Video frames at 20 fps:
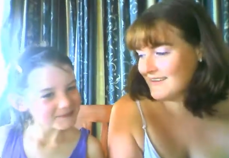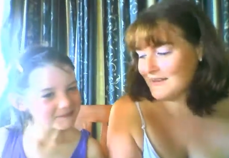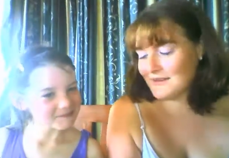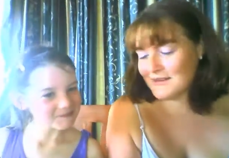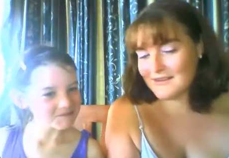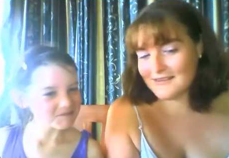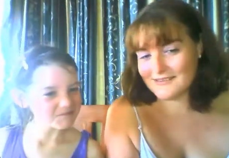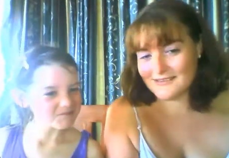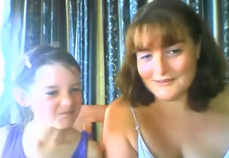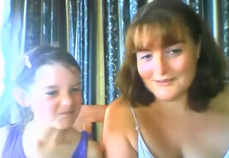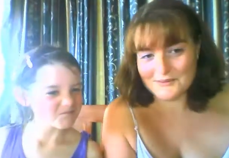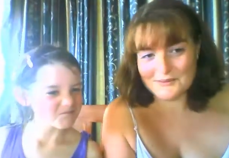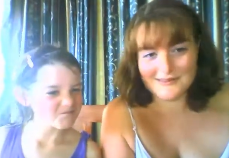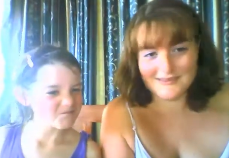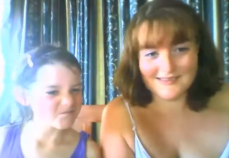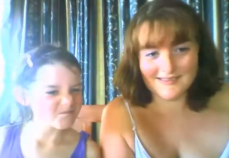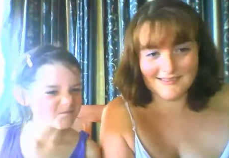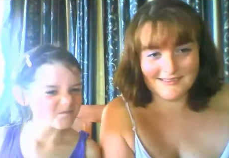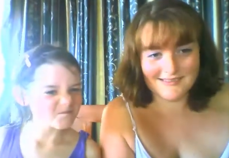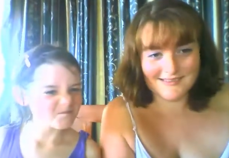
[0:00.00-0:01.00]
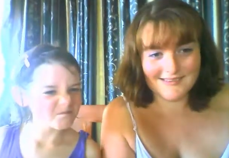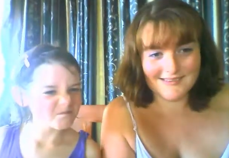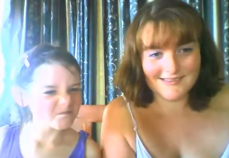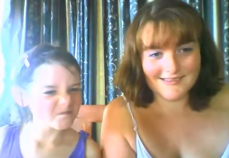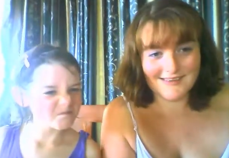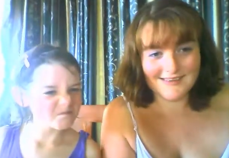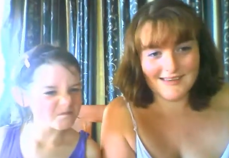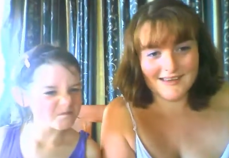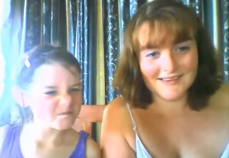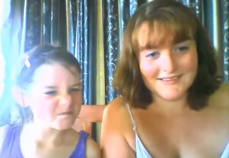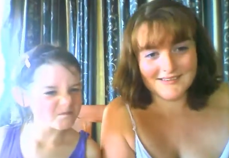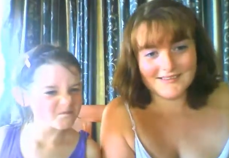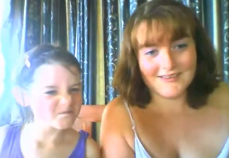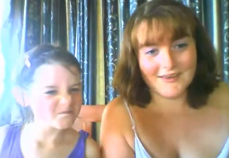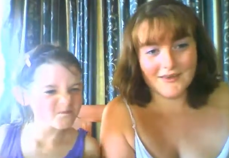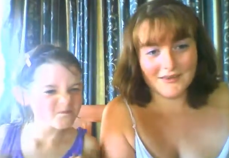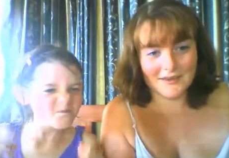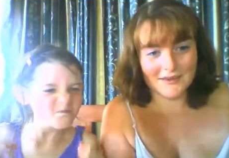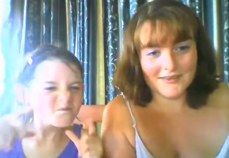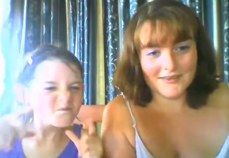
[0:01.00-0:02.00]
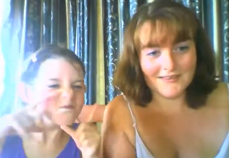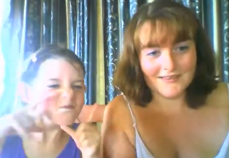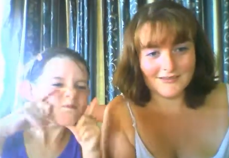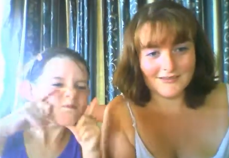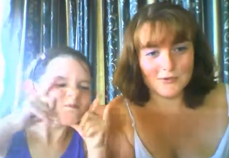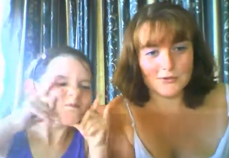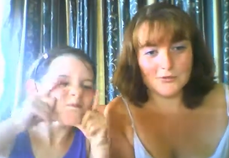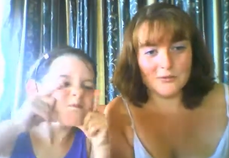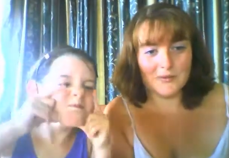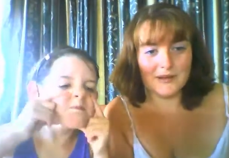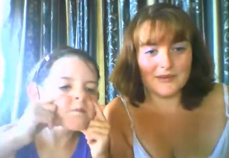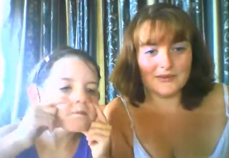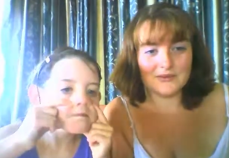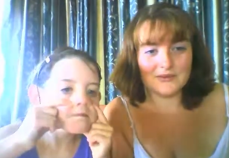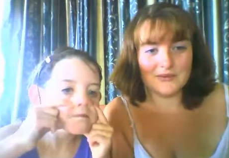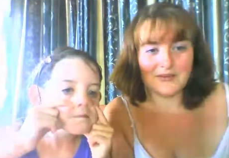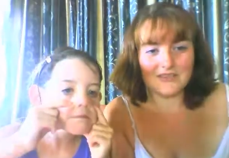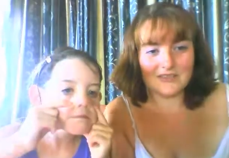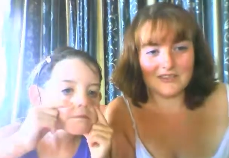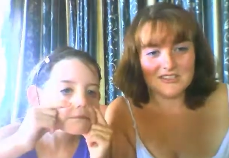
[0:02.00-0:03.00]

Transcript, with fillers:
Speaker 1: because yeah, it was outside of the school bundle that they